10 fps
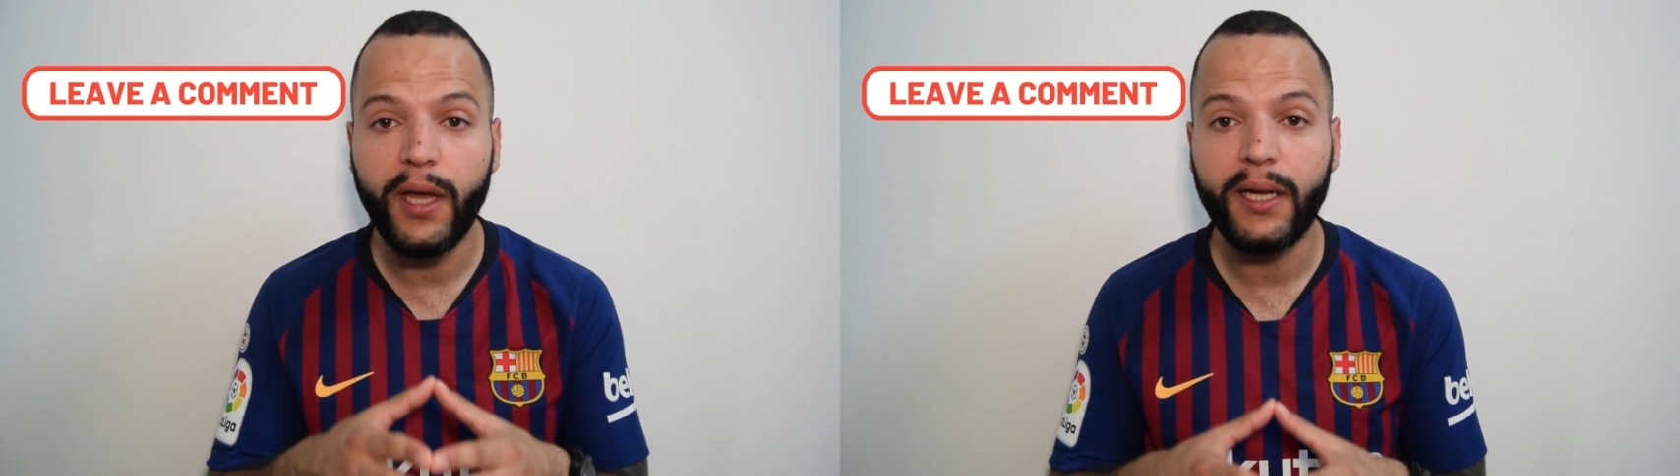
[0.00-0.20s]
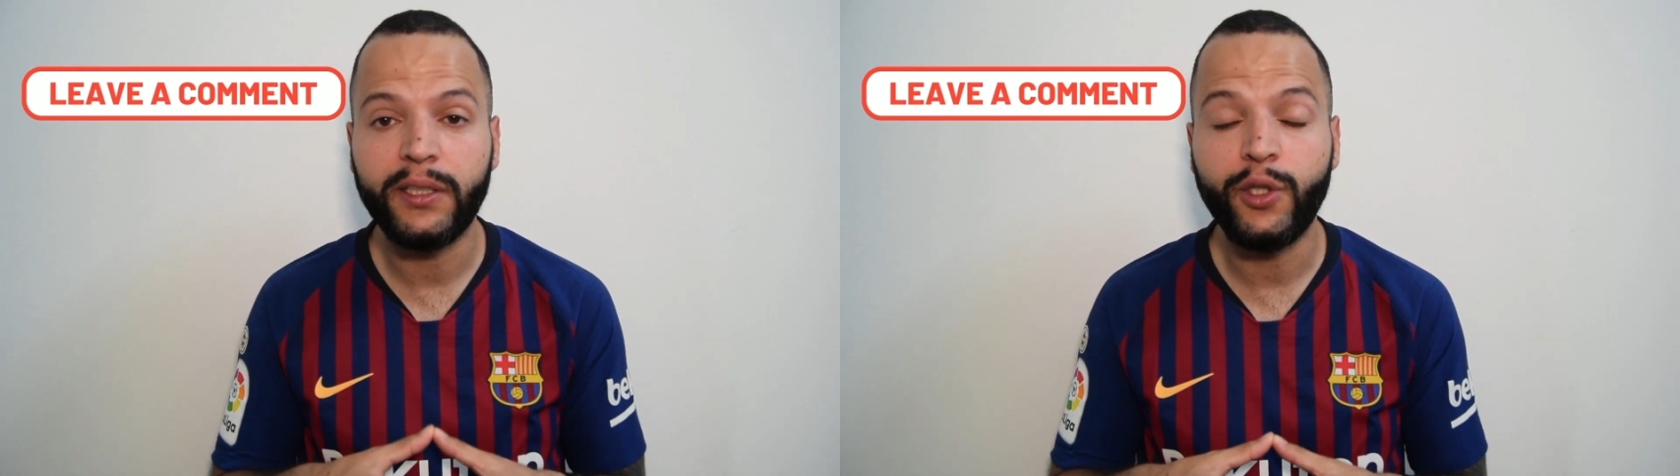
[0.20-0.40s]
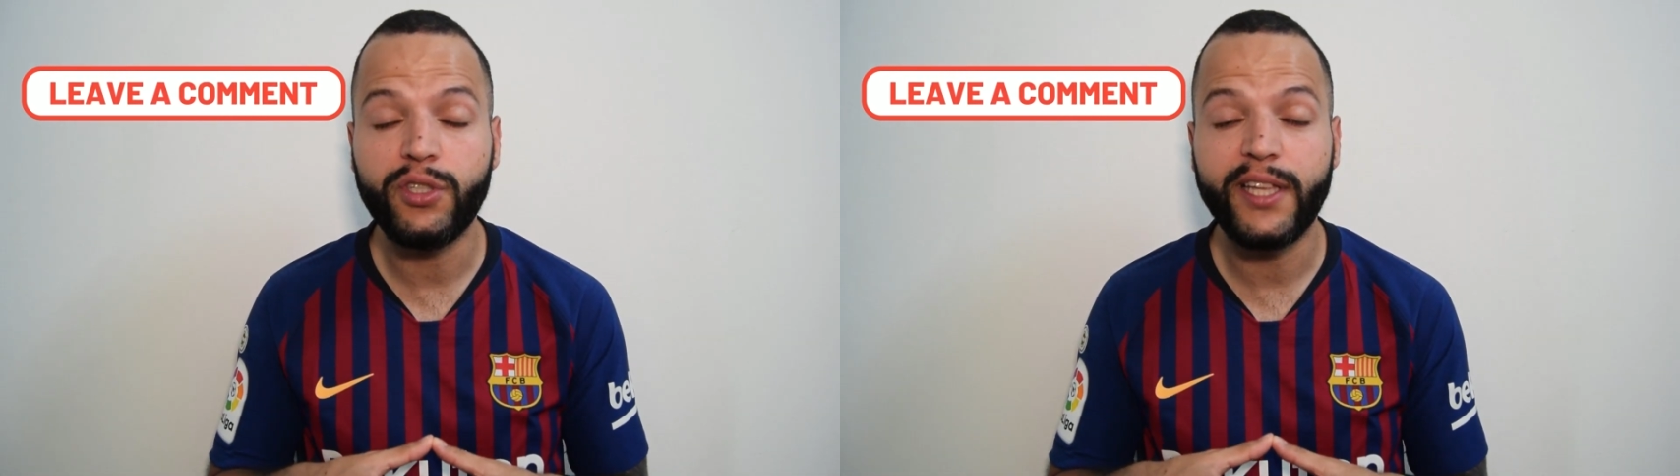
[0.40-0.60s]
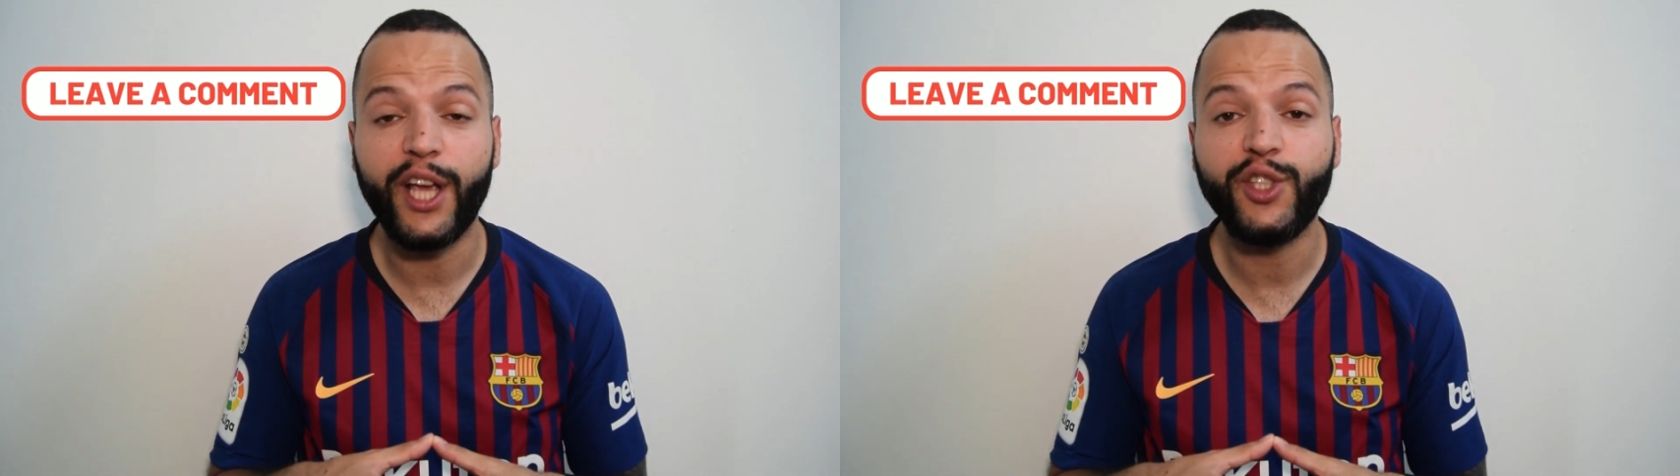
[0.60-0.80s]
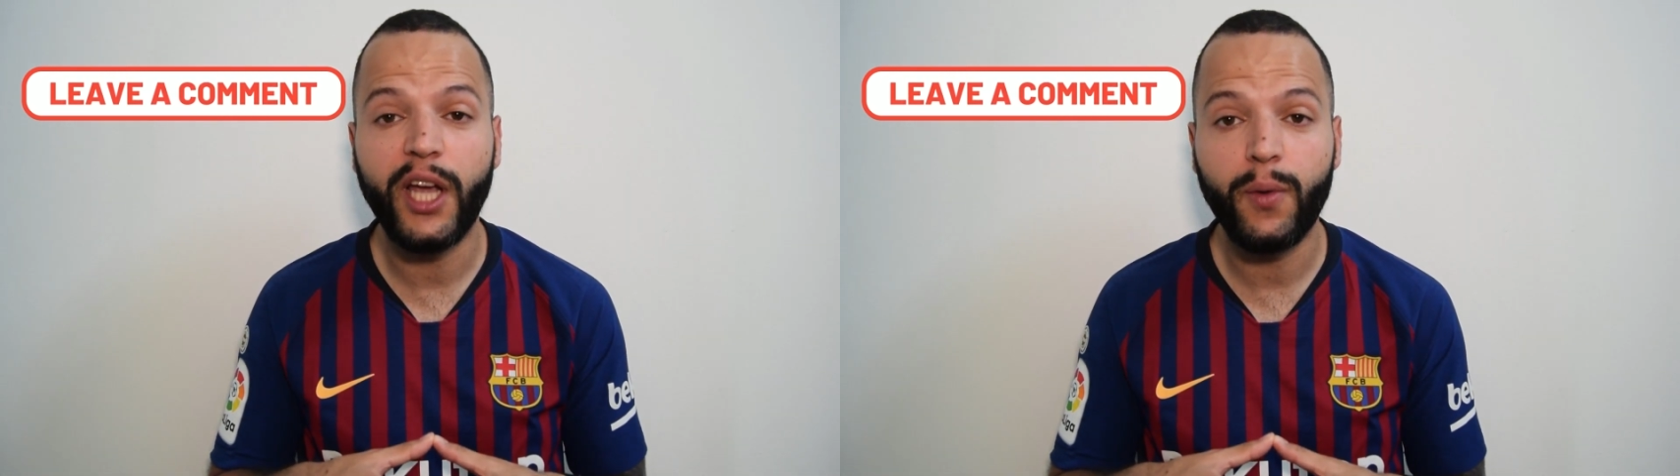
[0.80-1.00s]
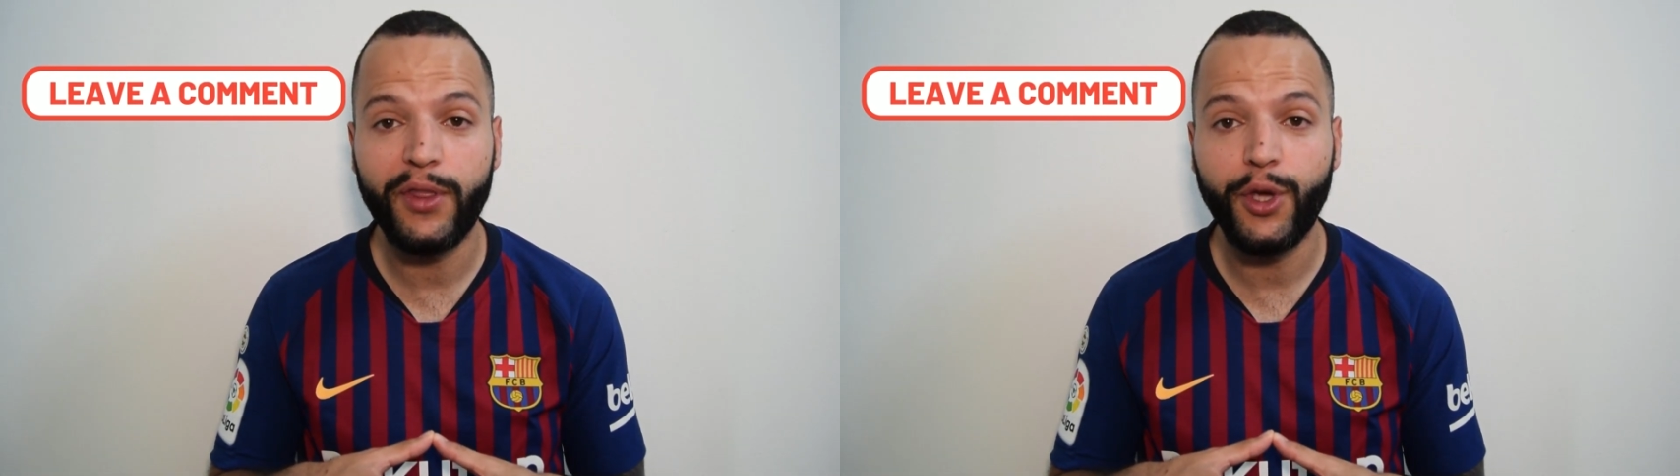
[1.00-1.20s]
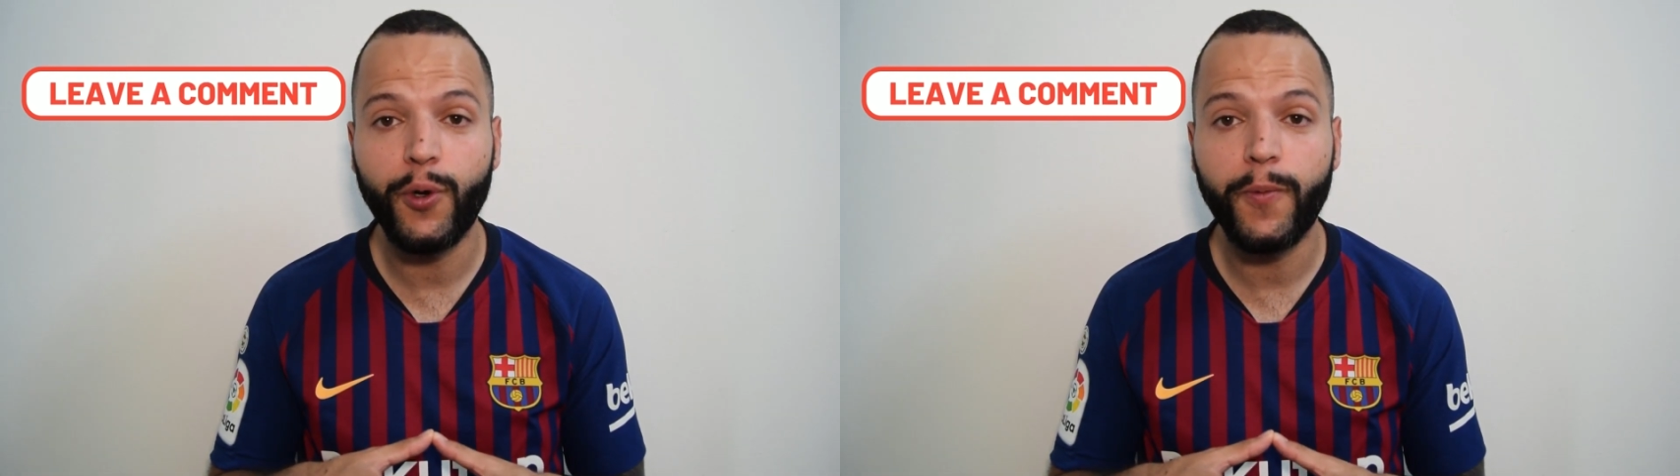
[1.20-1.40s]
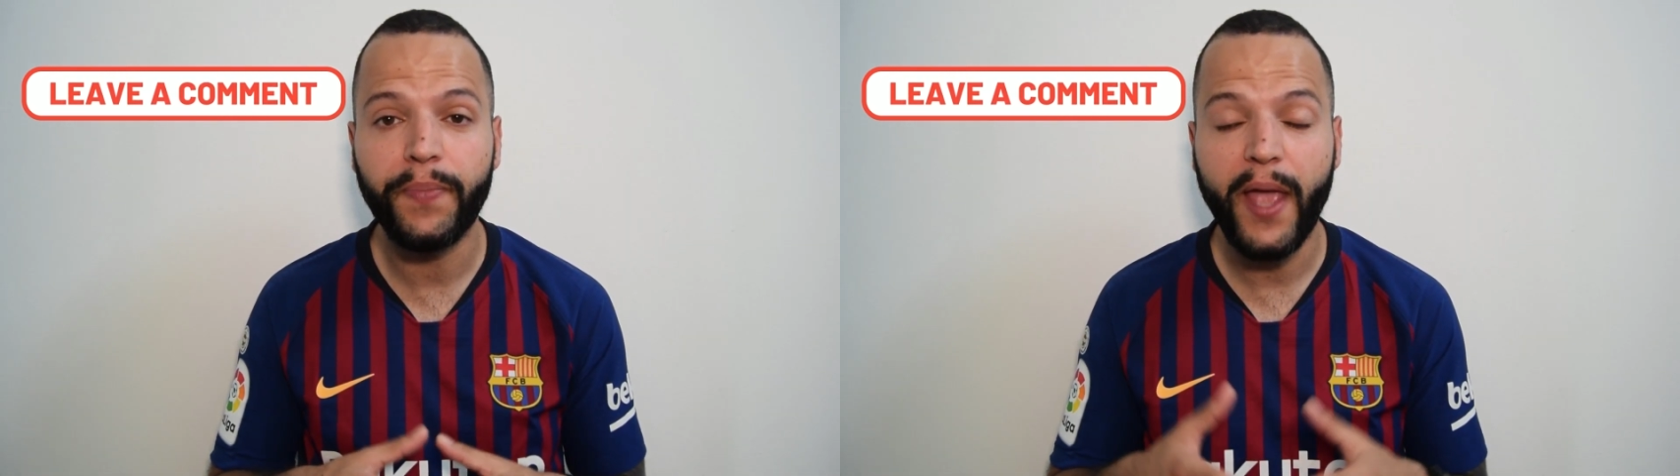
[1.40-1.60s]
the news that I share with
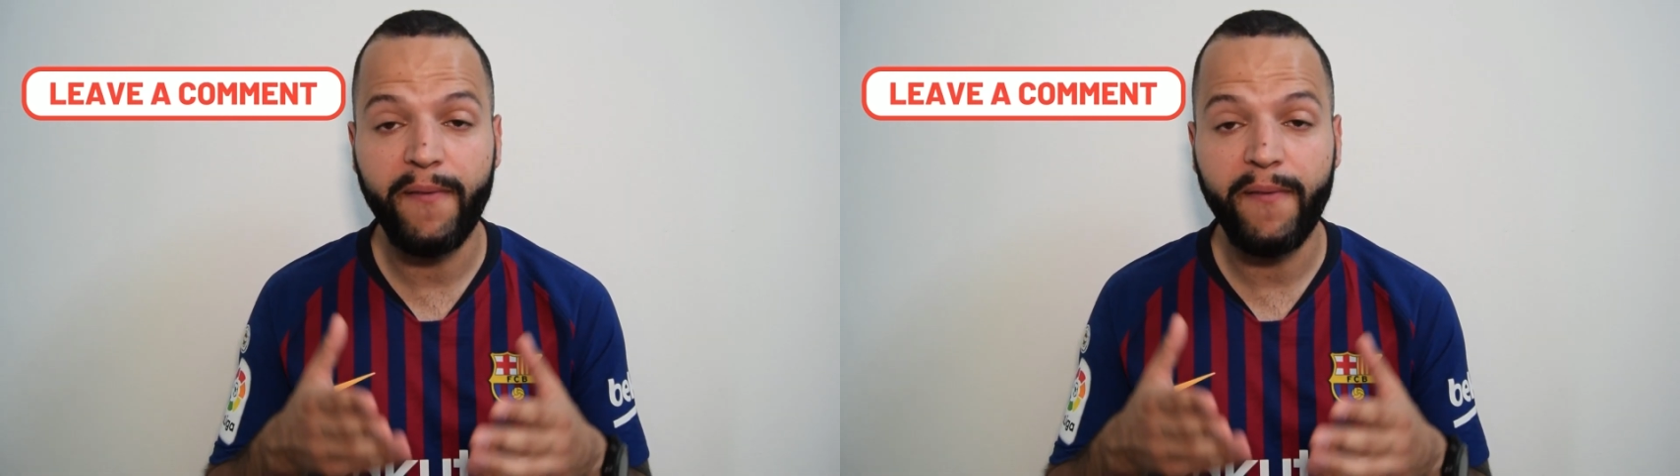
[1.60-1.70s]
you.